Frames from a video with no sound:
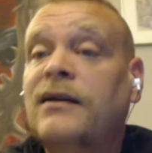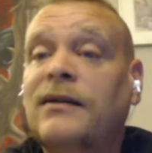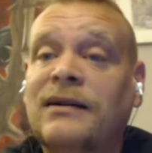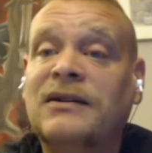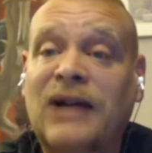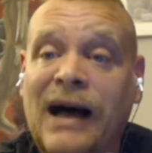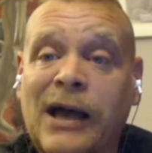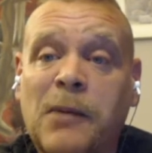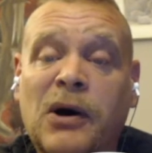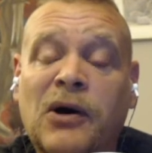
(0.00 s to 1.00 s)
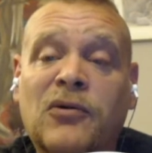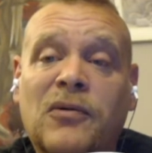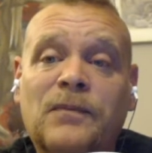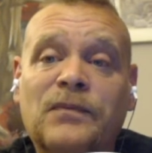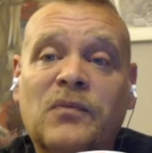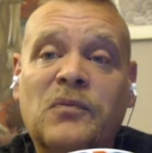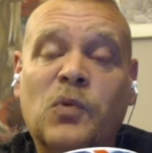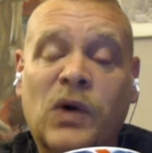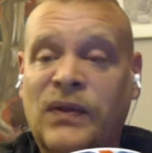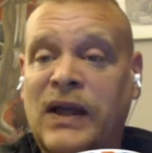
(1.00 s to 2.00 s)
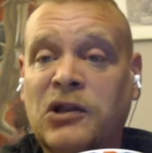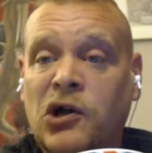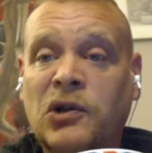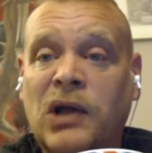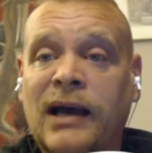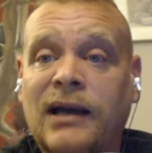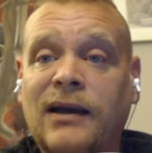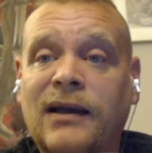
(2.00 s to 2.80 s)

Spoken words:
to lie about what they look like.